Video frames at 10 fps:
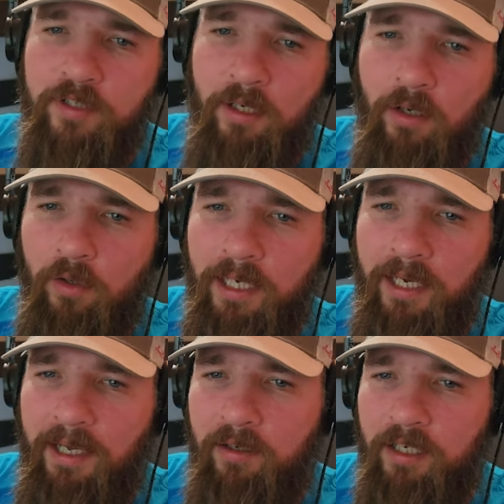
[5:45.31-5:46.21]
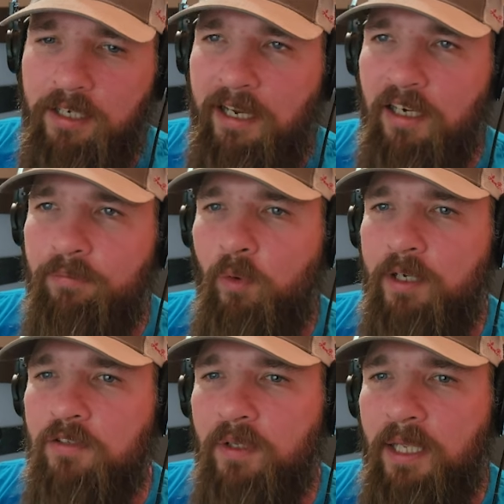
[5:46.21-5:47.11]
So yeah, I'm going to negative
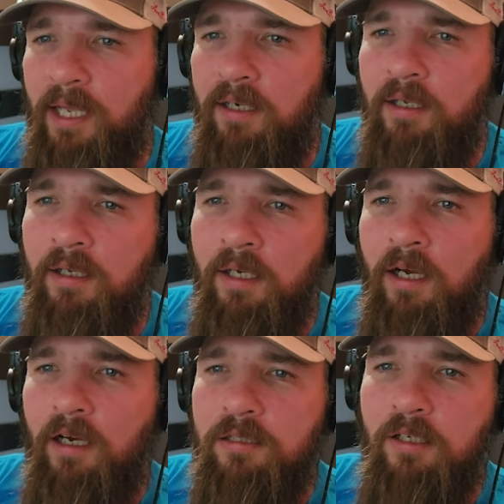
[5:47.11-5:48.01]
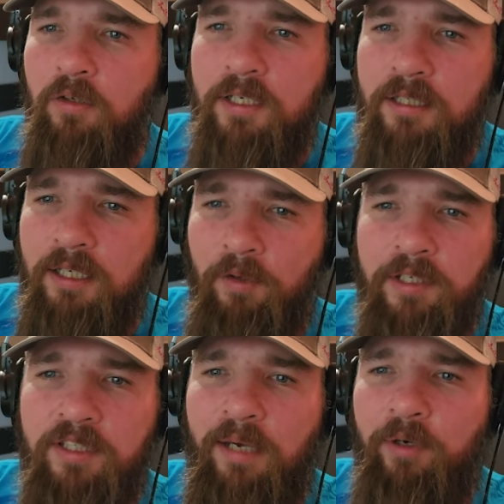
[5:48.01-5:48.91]
points for that. Also, you can see all
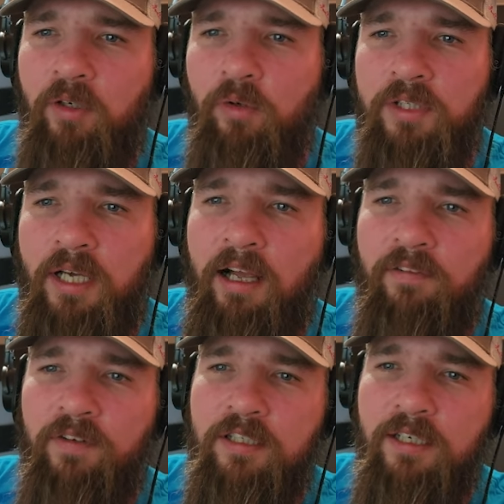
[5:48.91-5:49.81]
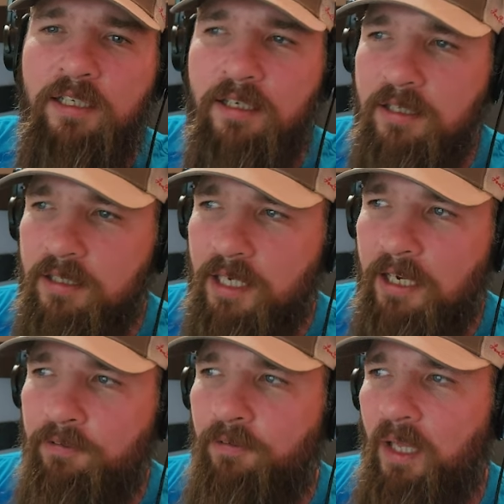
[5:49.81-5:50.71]
these chemicals. Obviously, this is
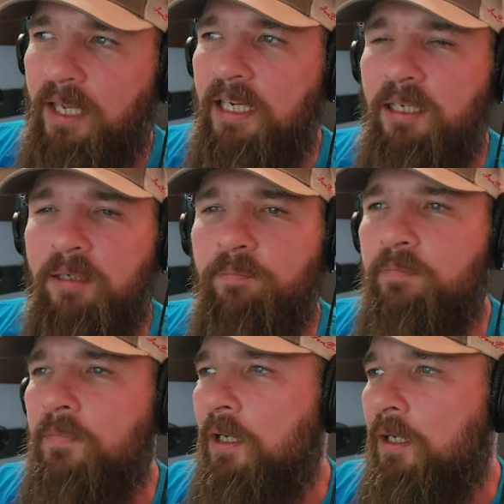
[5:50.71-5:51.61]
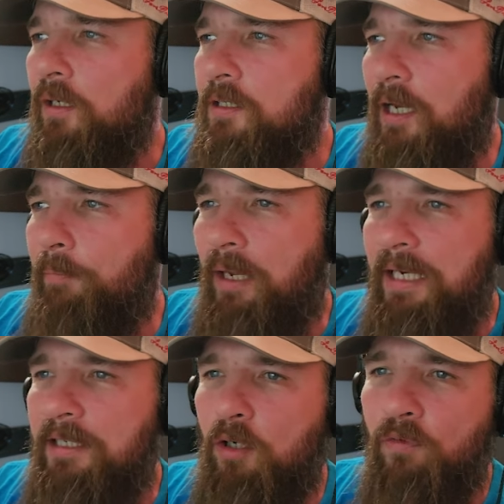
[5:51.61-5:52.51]
a flame. He's got
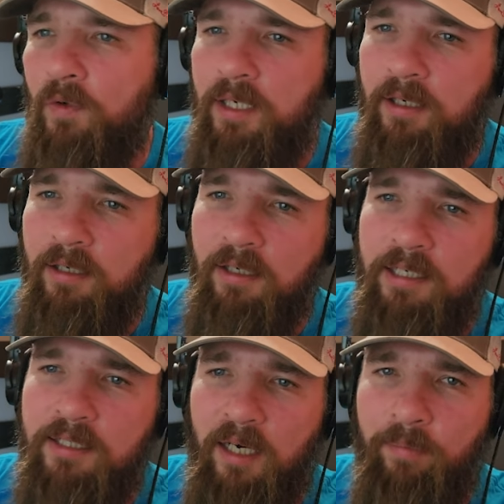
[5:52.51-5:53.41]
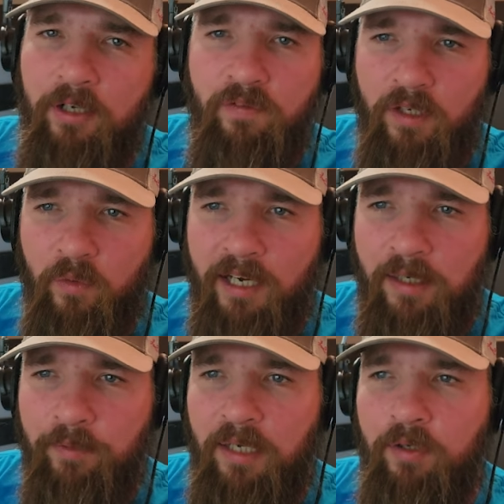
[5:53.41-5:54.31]
paint over here. He's got a bunch of other
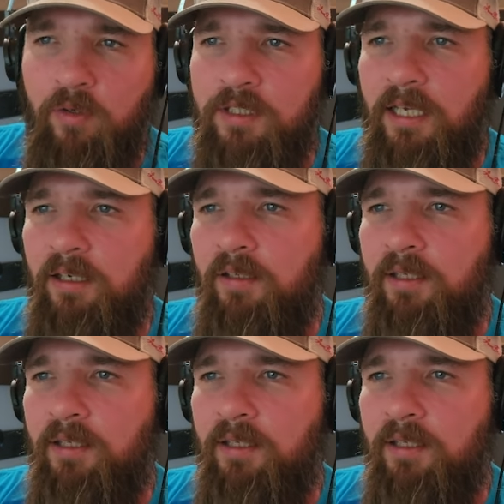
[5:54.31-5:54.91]
random chemicals down here.